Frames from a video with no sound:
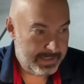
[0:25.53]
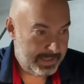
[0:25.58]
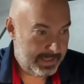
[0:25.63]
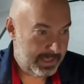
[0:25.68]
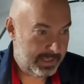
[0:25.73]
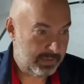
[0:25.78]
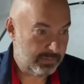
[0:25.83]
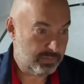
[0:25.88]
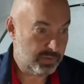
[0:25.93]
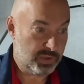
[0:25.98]

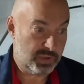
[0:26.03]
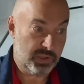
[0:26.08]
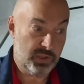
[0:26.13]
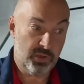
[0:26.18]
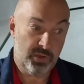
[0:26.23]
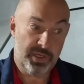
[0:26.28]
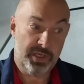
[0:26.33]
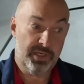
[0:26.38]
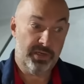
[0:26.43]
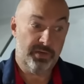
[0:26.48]
And I'm just
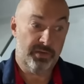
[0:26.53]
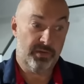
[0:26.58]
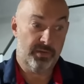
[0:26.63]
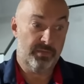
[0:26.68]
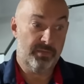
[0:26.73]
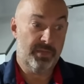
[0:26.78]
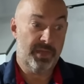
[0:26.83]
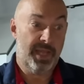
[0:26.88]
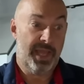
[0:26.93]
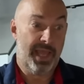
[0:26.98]
looking at
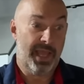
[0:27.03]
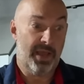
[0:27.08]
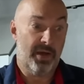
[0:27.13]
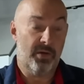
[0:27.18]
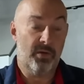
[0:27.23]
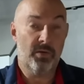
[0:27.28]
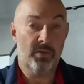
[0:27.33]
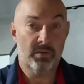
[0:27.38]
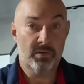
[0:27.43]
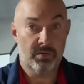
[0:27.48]
them
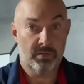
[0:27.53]
now